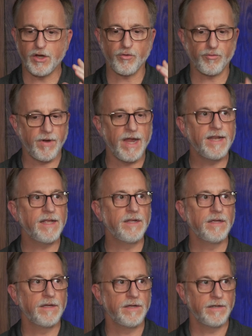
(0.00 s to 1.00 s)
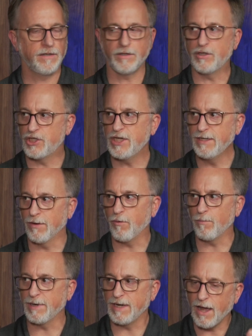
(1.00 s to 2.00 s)
created
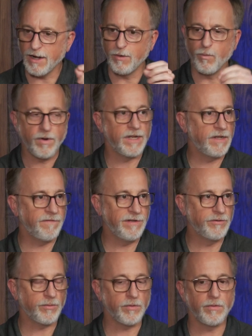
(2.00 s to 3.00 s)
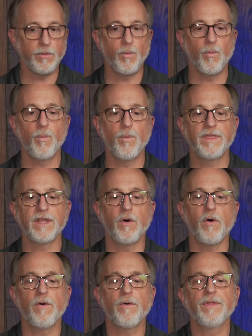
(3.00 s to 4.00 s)
genome, but not in one individual, within
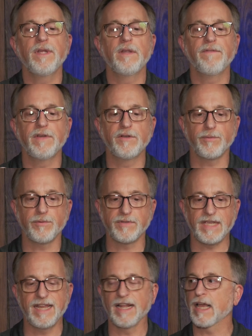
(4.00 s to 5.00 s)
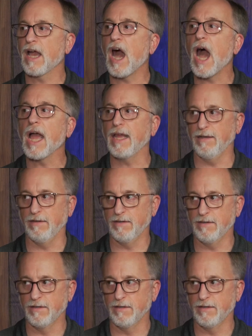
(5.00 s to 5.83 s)
all the individuals in a kind.